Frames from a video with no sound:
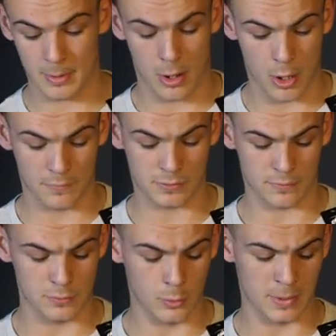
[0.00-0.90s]
about half the
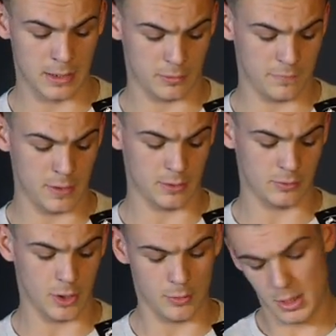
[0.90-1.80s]
stuff not being able to fit,
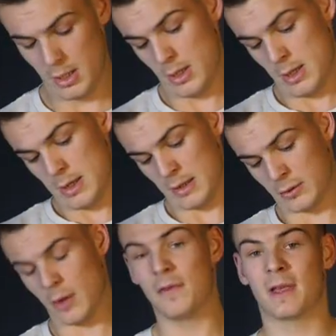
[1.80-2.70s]
so let's
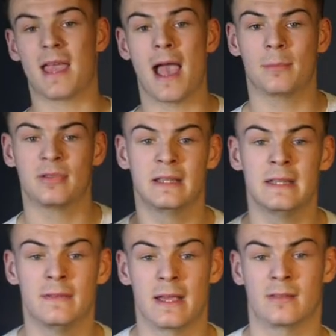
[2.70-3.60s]
go for the cap
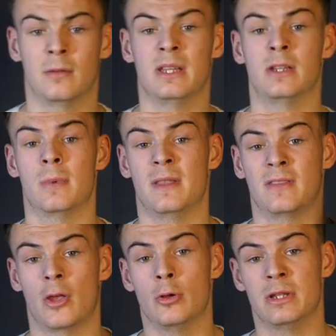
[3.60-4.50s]
sleeve next in the medium, and
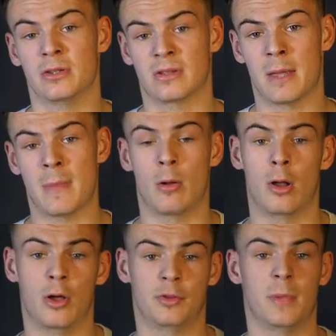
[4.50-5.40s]
this only just came out
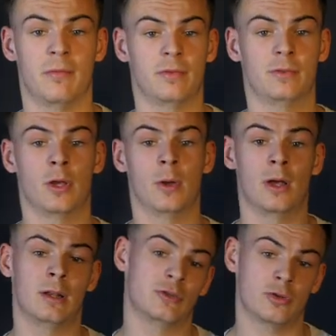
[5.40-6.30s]
last month,
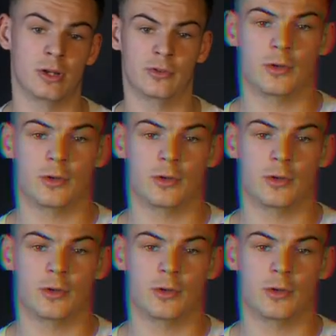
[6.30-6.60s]
so let's try this